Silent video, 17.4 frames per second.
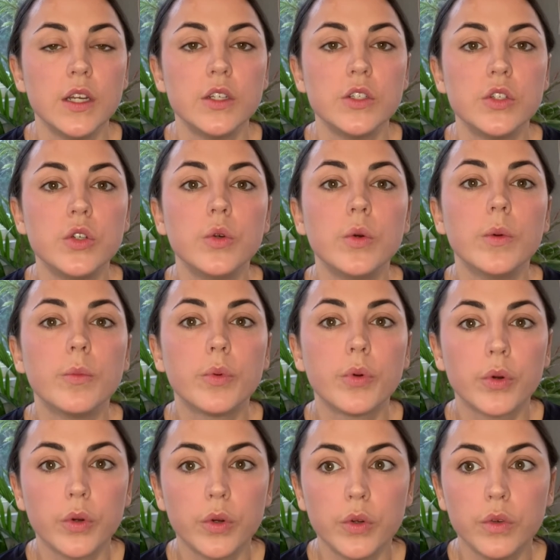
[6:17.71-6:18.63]
to
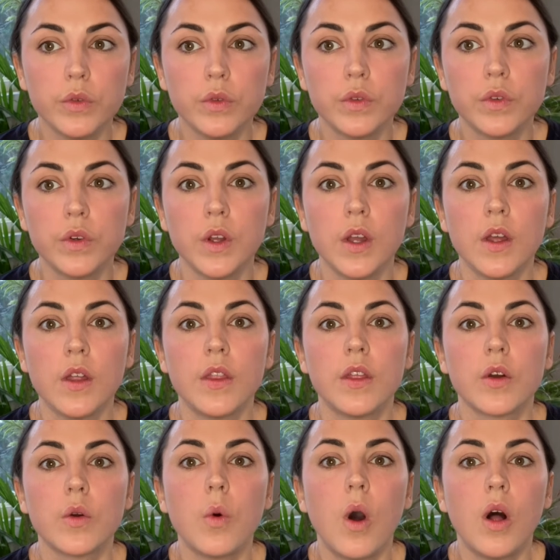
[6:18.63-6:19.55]
improve
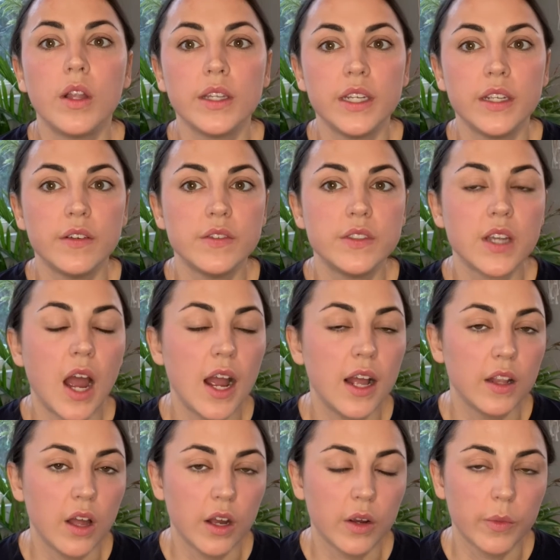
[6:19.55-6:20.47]
the quality of
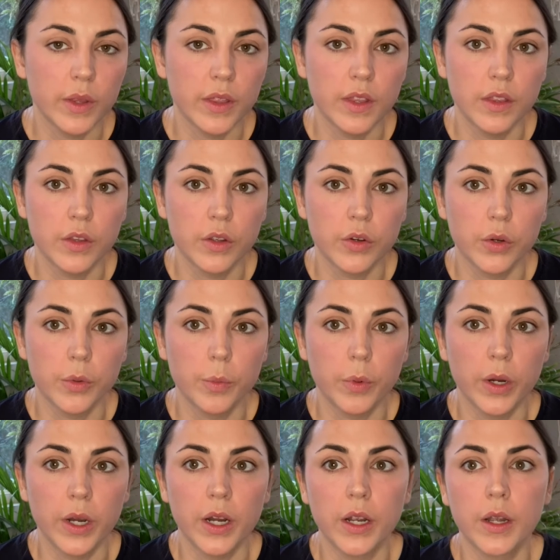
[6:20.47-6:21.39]
dialogue within the group
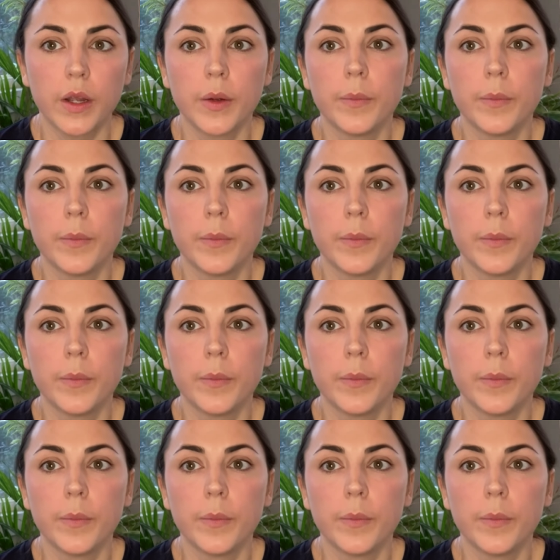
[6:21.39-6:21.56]
work.